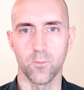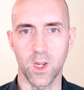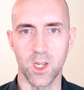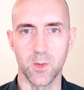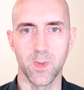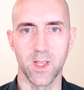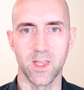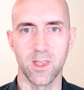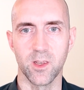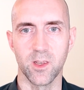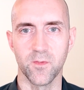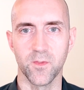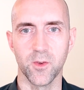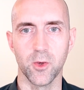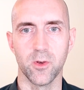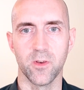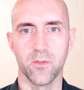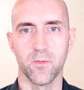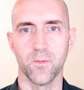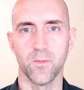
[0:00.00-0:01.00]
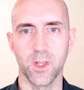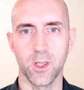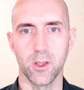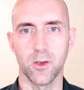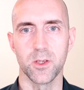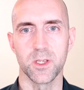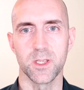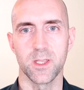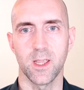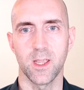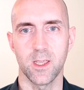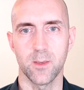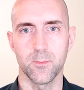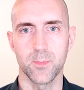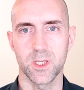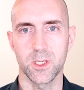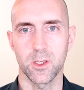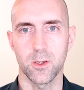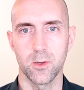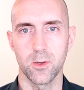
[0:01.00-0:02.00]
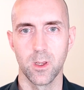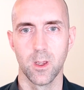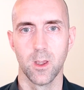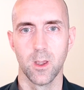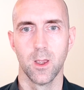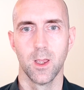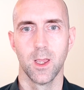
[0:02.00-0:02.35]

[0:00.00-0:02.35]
recommended a few different videos in that episode.